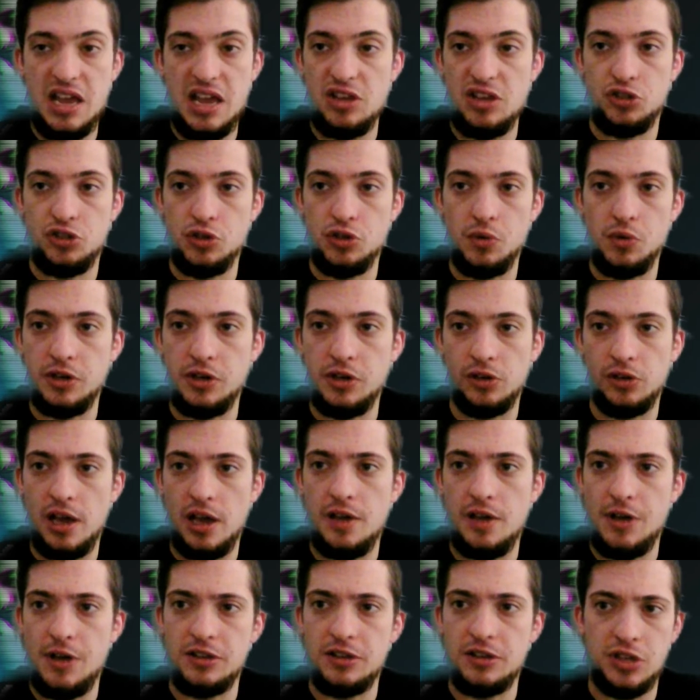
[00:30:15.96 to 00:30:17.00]
issue in your
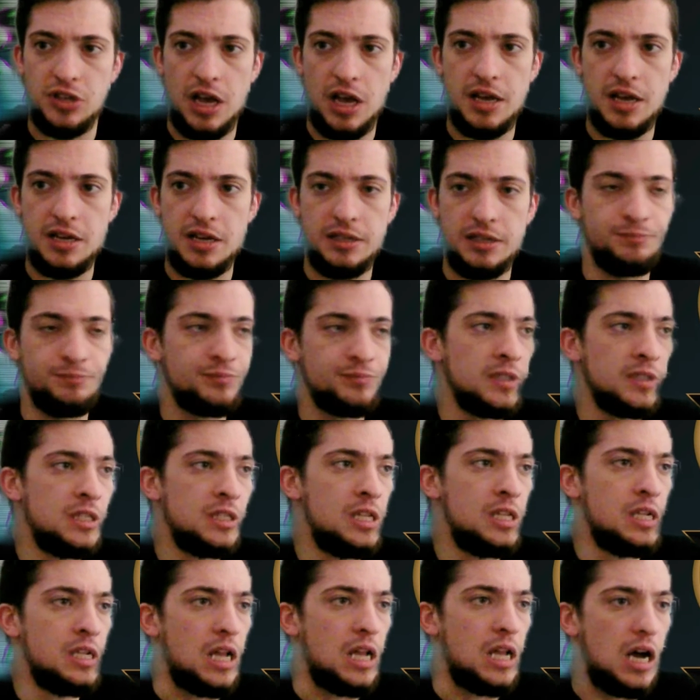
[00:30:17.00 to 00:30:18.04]
life, anxiety,
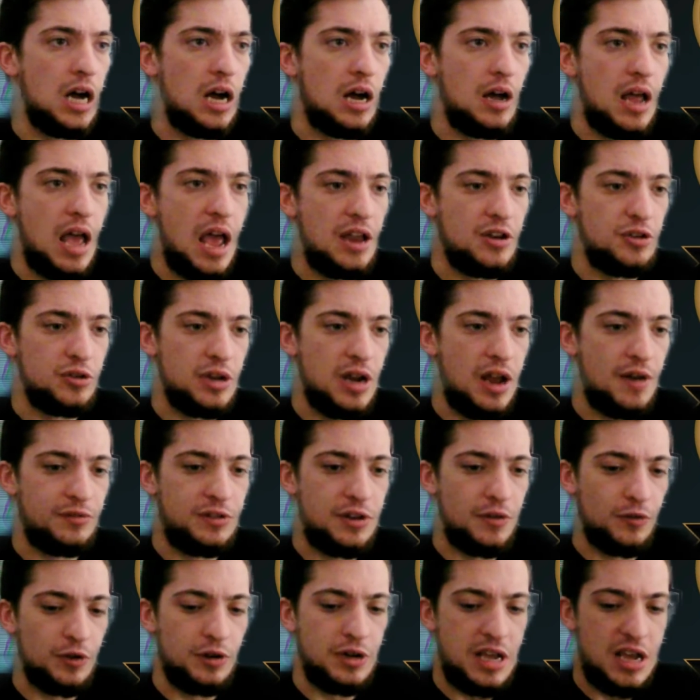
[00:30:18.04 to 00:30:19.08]
and you can have
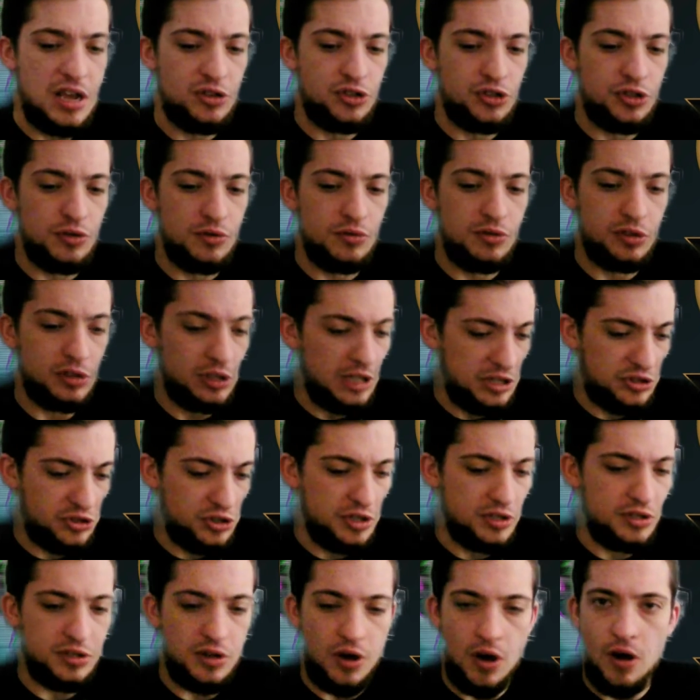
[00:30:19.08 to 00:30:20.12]
different issues,
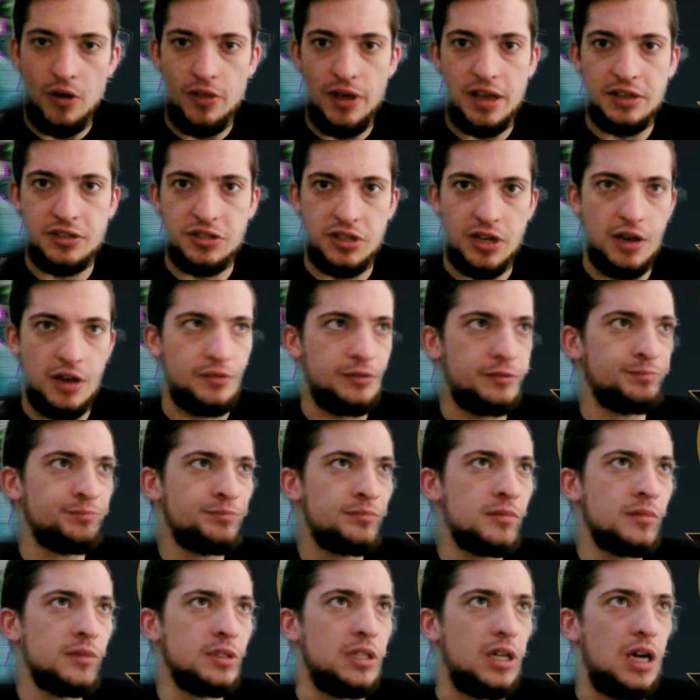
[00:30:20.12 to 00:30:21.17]
glitches, all that stuff.
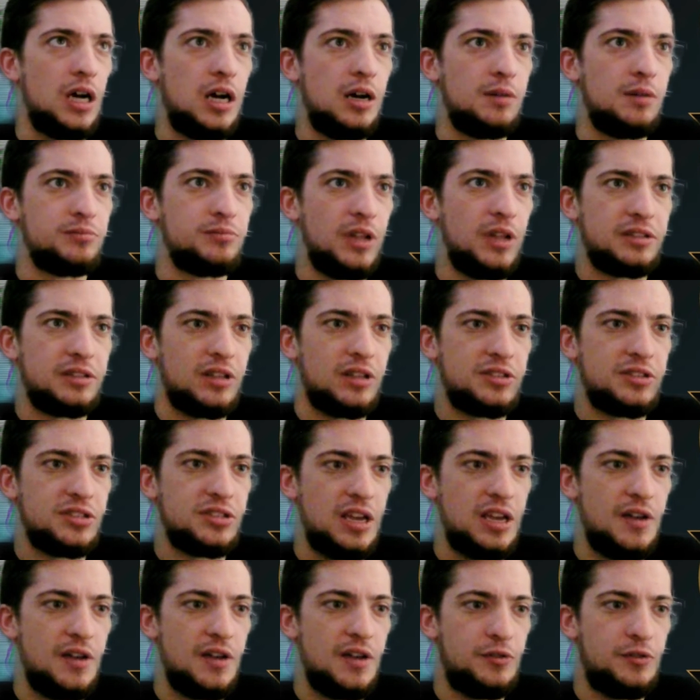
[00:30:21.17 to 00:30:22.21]
Like let's
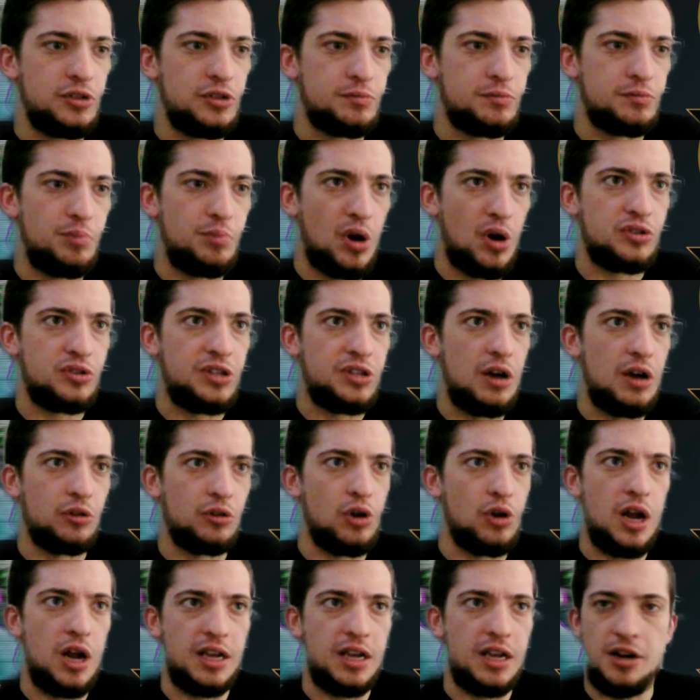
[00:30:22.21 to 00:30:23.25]
say if you just burst out
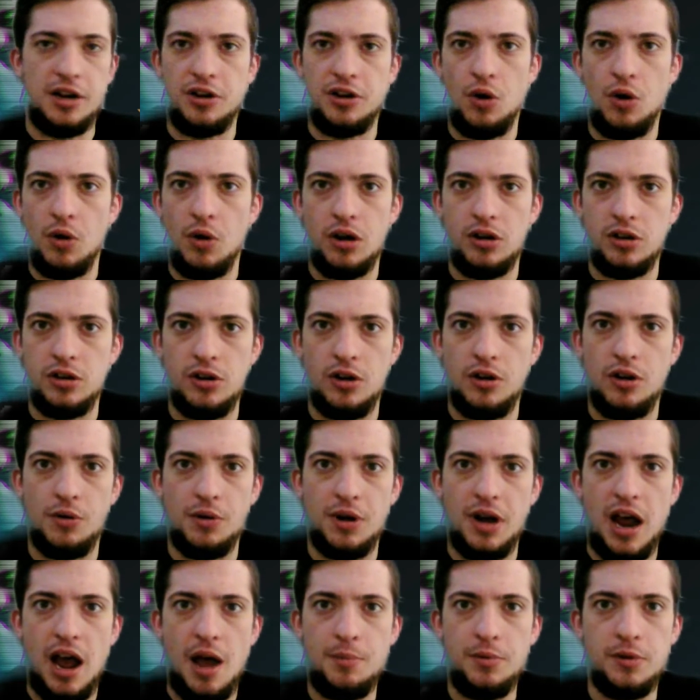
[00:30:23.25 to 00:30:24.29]
crying out of nowhere and you don't know
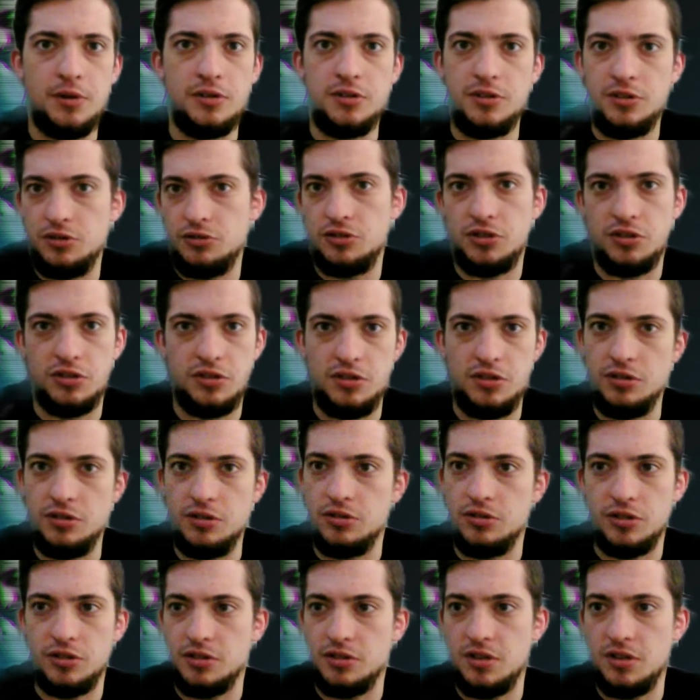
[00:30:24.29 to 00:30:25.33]
what happened, you just
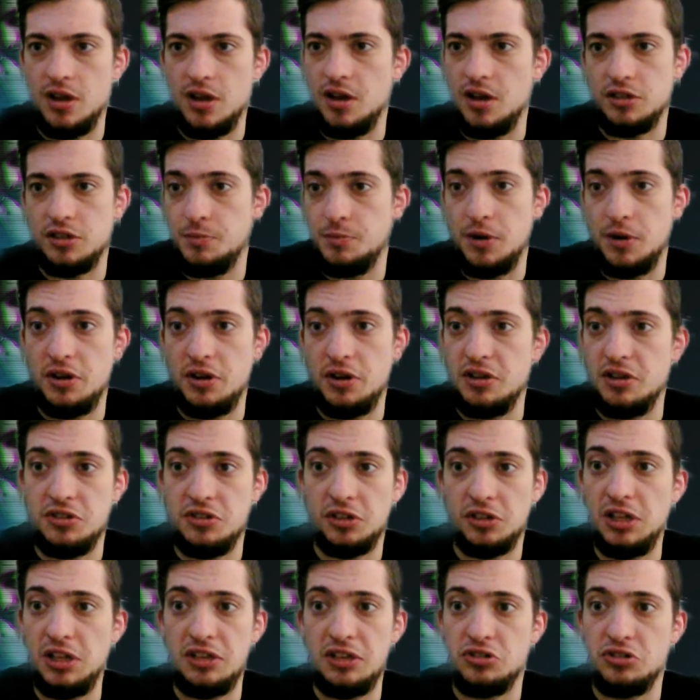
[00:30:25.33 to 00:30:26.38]
experienced a
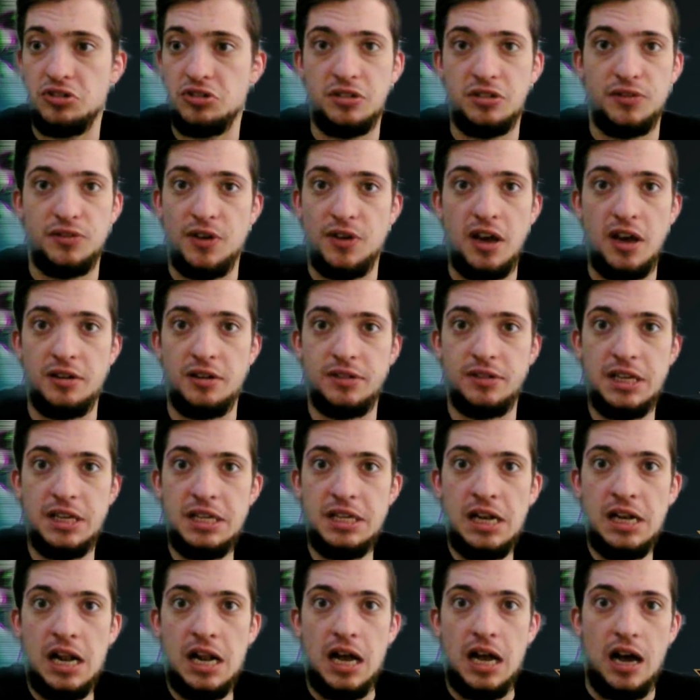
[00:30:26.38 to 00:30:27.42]
glitch. It's fine.
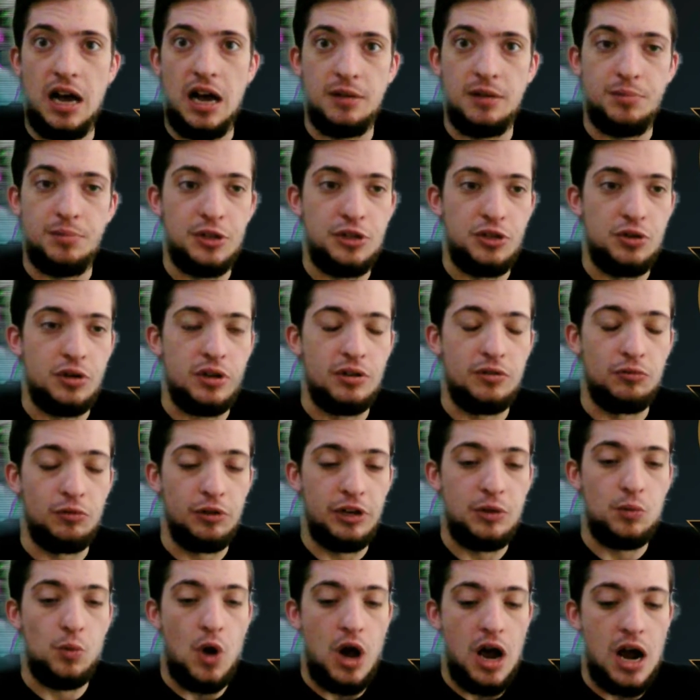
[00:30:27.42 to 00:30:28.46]
But you can
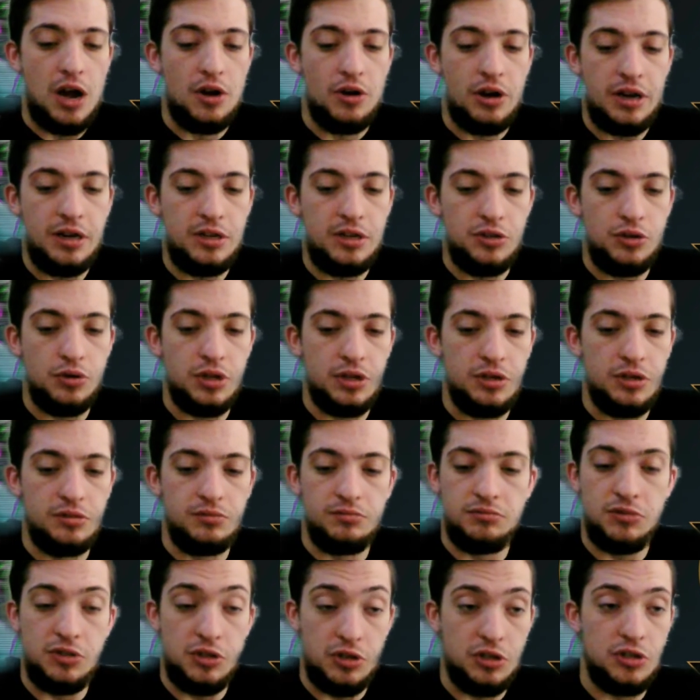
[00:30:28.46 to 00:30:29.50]
rewire it. You
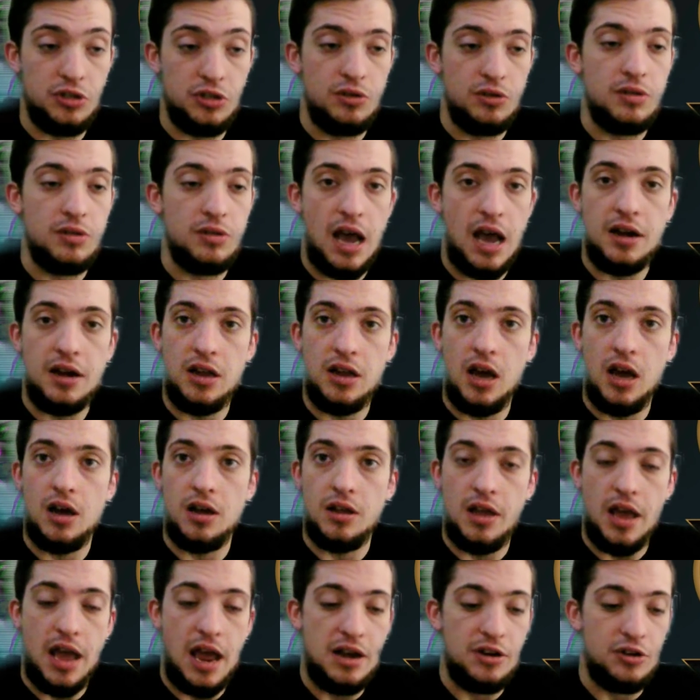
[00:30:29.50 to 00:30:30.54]
can do that,
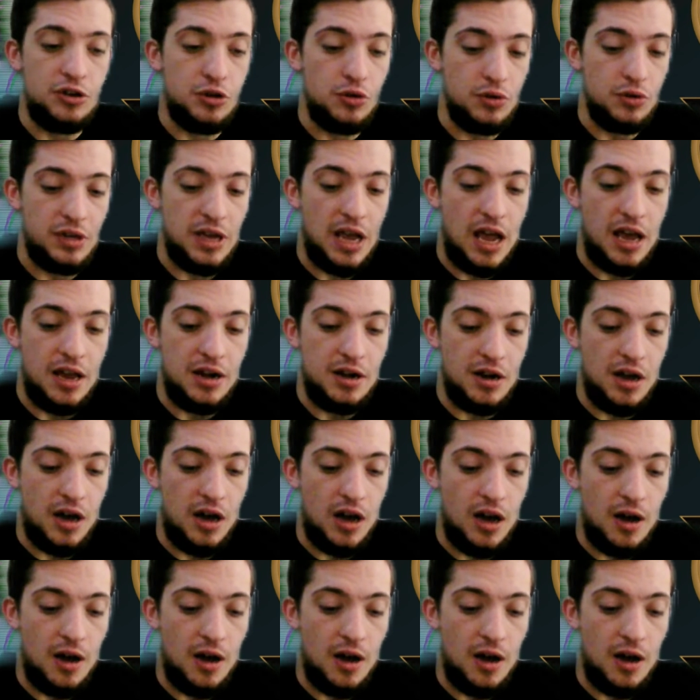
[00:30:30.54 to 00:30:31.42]
and you can